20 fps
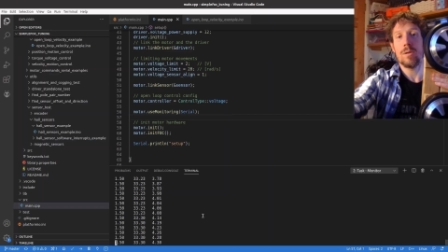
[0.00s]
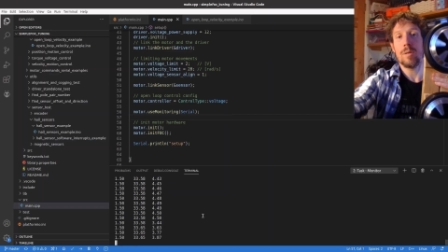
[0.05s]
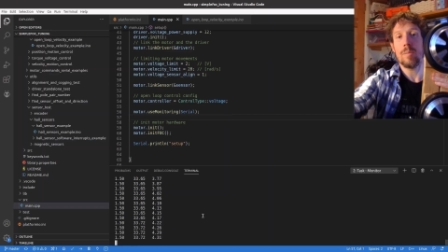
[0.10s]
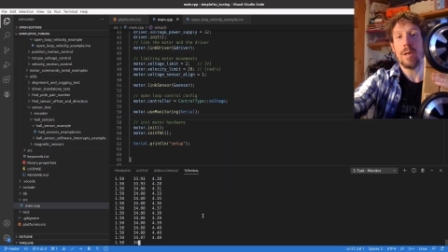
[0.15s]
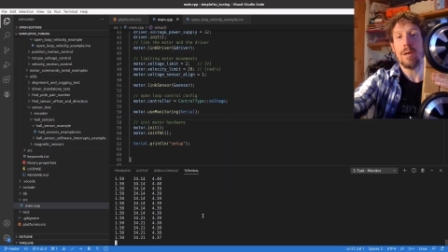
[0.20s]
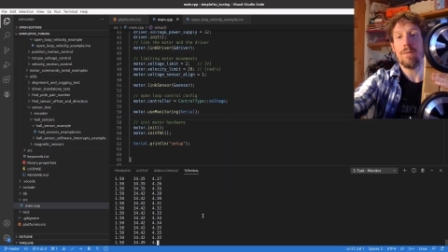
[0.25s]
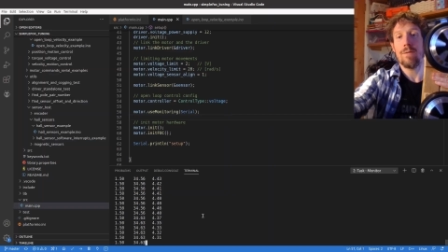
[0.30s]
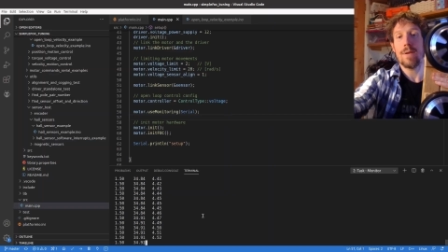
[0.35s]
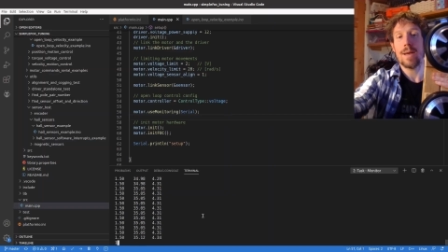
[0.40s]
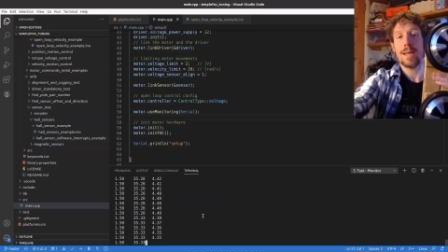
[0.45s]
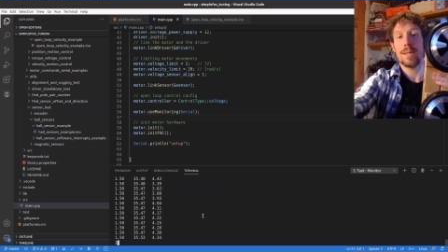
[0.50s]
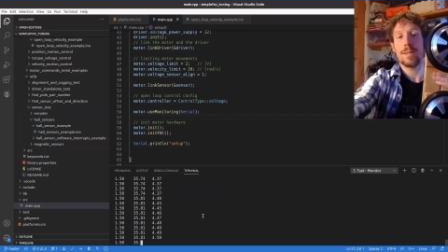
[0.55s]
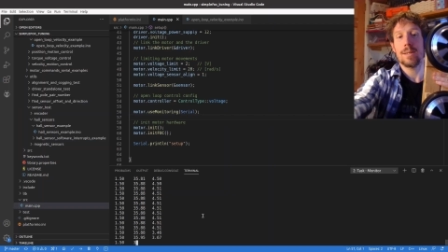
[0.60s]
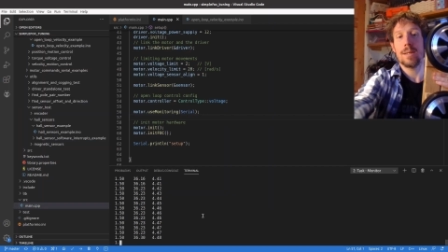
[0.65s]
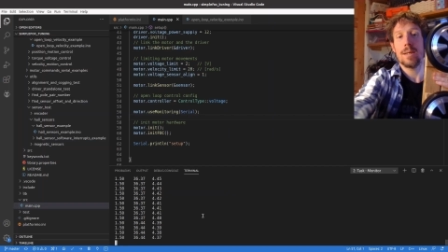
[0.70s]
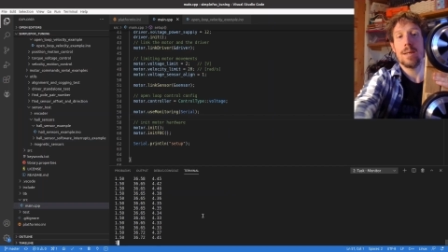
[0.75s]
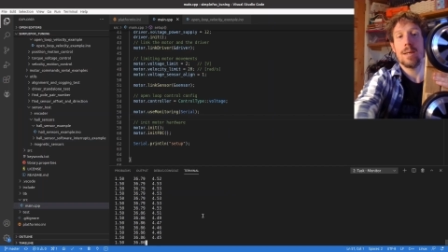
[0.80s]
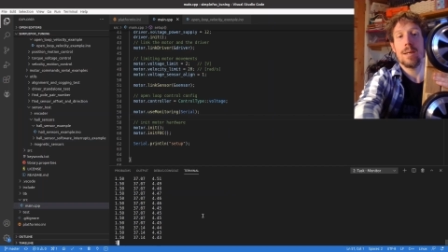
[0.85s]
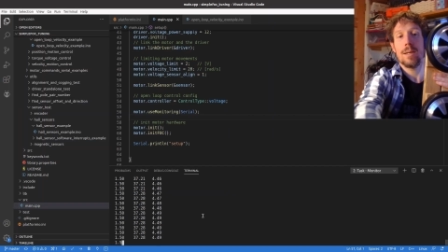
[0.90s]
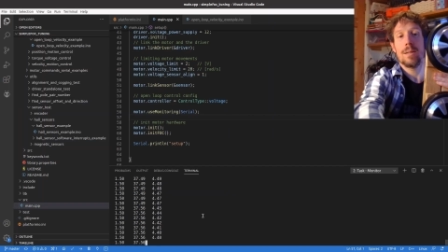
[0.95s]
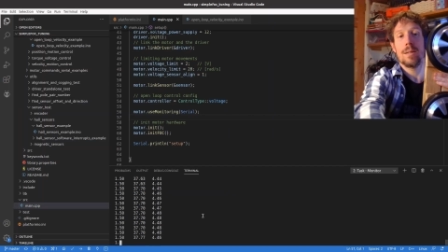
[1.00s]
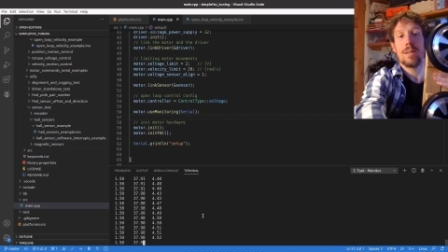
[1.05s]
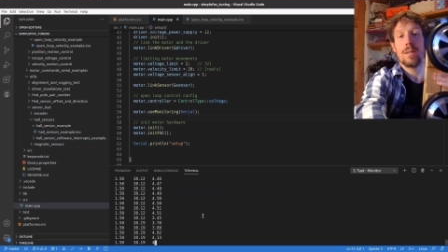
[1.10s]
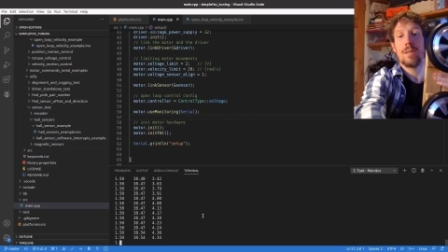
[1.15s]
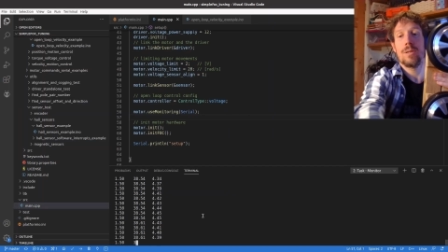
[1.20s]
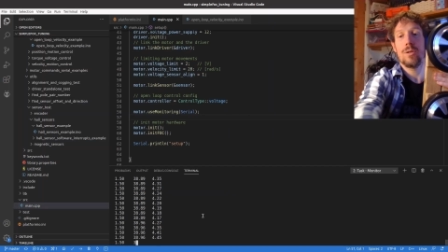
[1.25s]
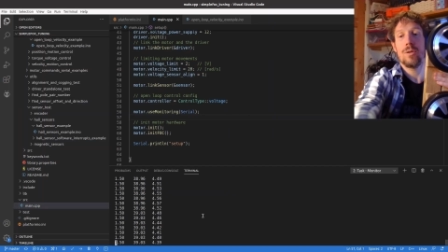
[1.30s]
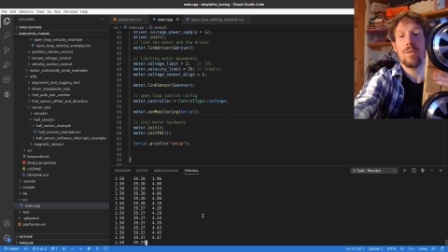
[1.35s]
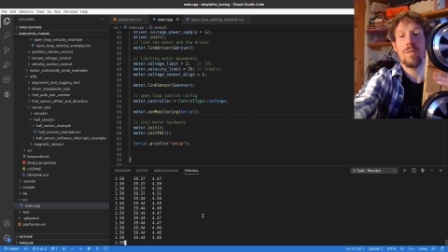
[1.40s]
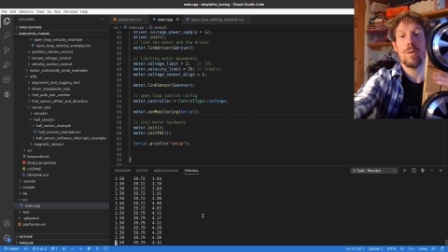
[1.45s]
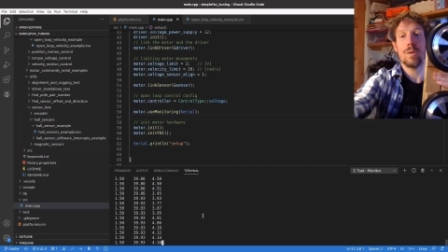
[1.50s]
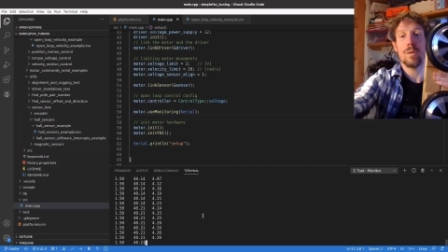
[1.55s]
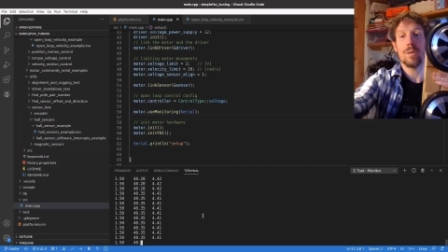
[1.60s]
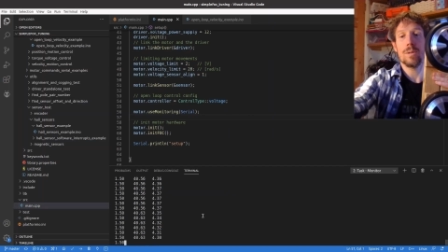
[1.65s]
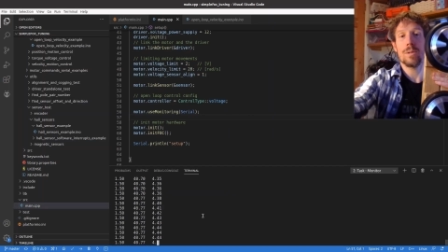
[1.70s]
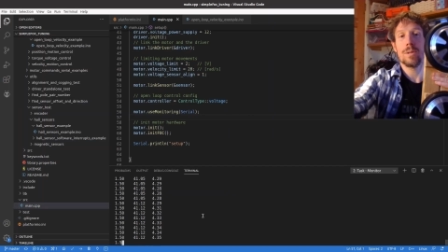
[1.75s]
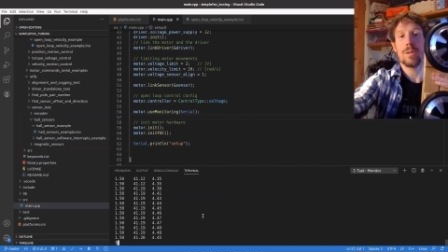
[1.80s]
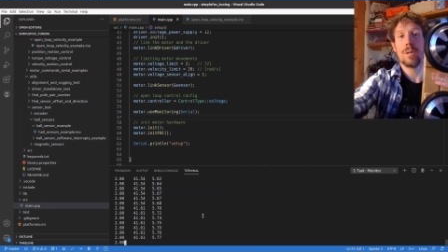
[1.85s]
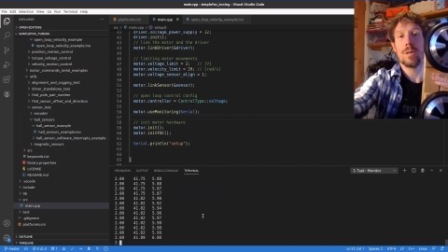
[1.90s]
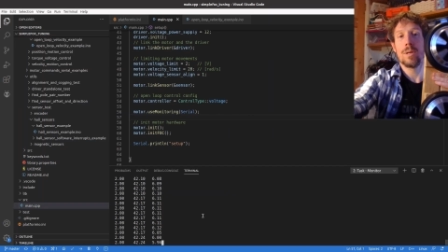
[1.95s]
a bit faster, two
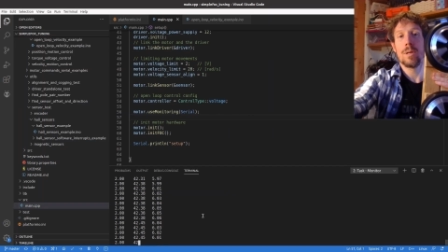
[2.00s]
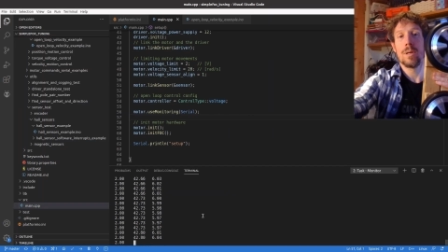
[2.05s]
volts